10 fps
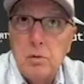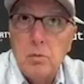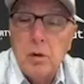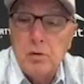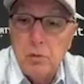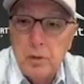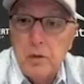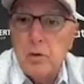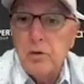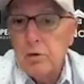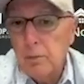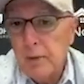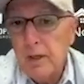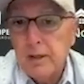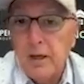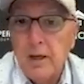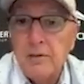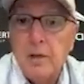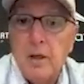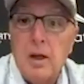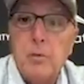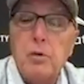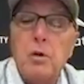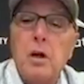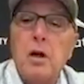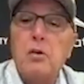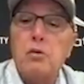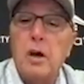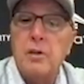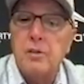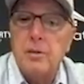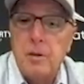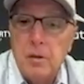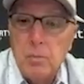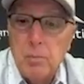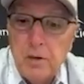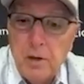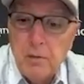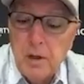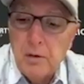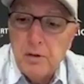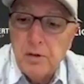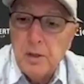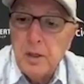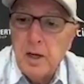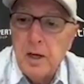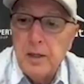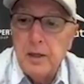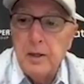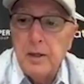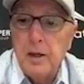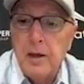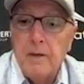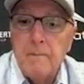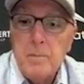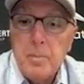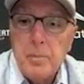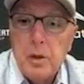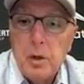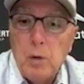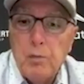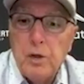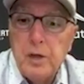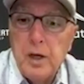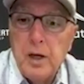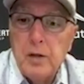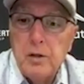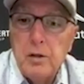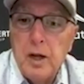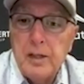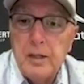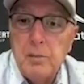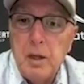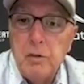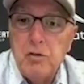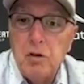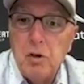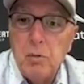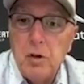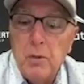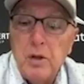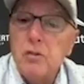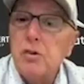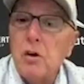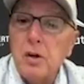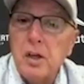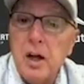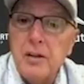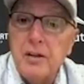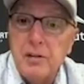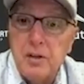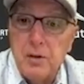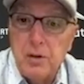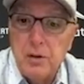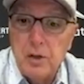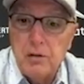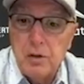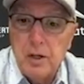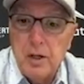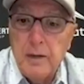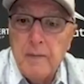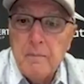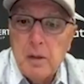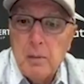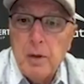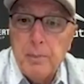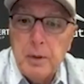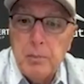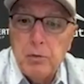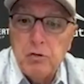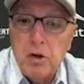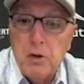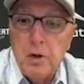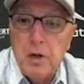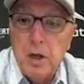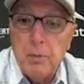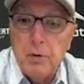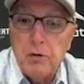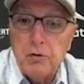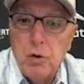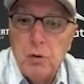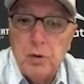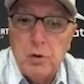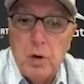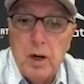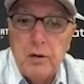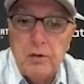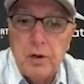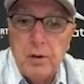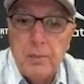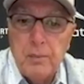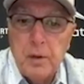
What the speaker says: once a week. Chris is doing a podcast. I'm doing a letter twice a month, every other Sunday night. And hopefully you liked it and maybe share it with us. We just started a contest on there yesterday about people sharing it and helping us grow the Grind. So,